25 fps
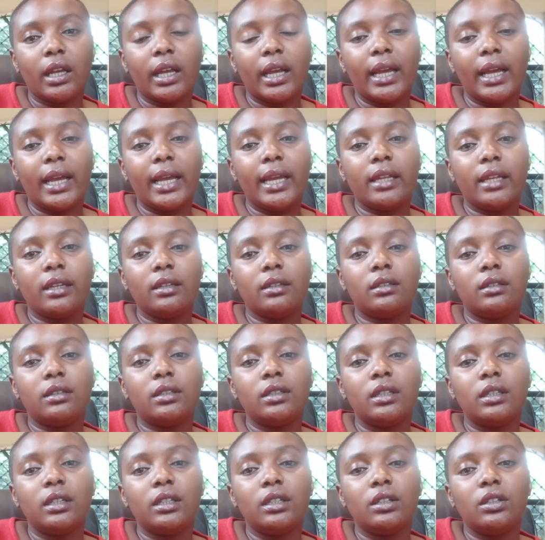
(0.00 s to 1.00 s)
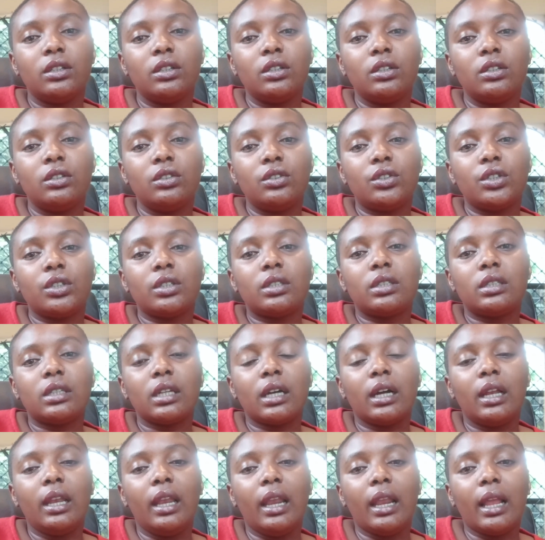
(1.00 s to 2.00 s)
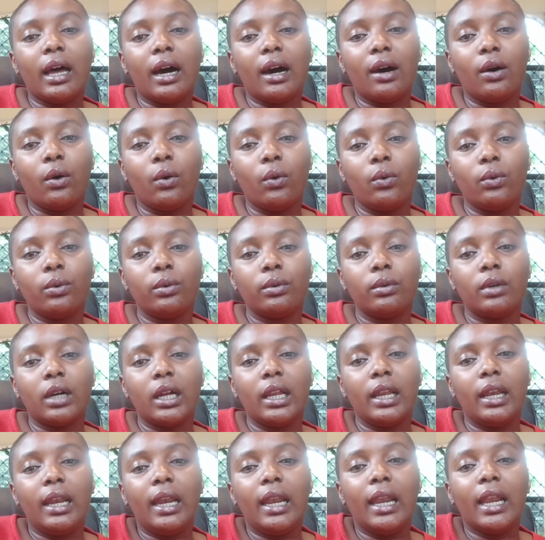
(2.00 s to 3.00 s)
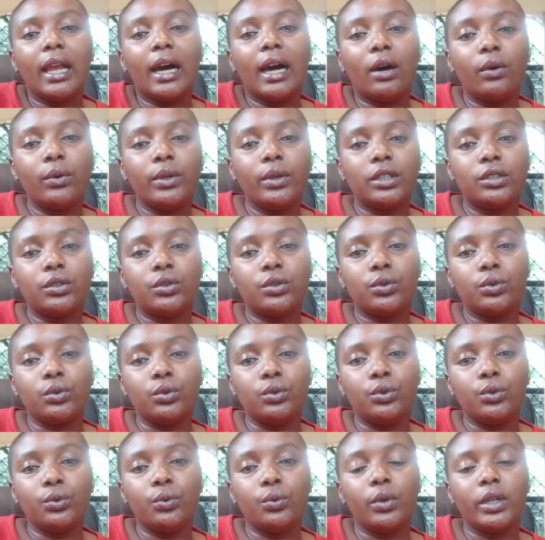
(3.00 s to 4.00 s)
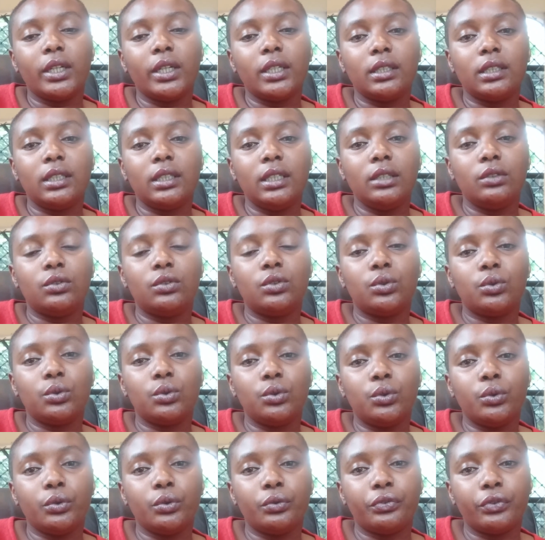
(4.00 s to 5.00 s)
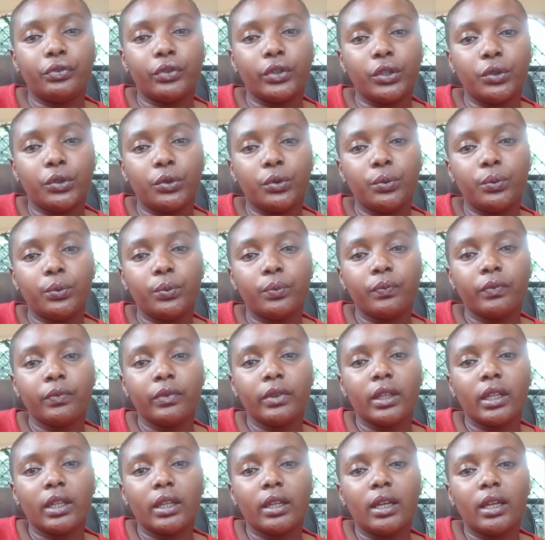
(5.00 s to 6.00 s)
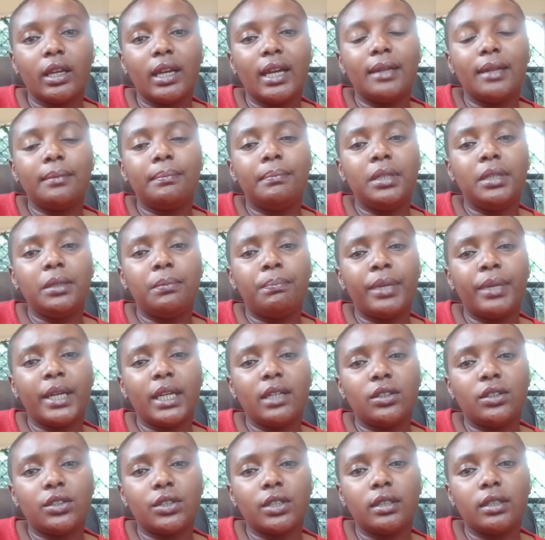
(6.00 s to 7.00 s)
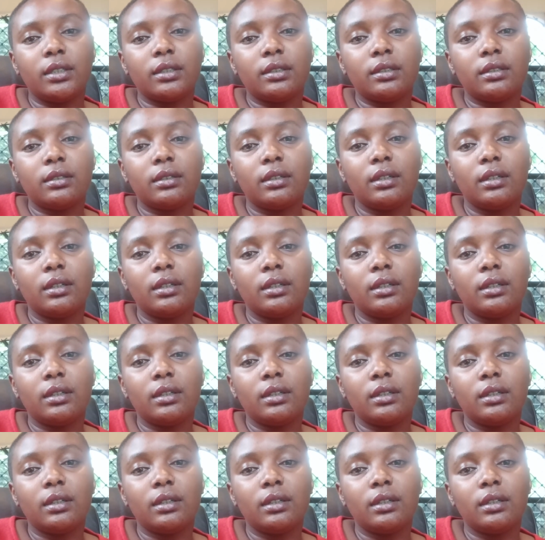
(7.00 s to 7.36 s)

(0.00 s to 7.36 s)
And just allow it to do what it needs to do for you. And be patient.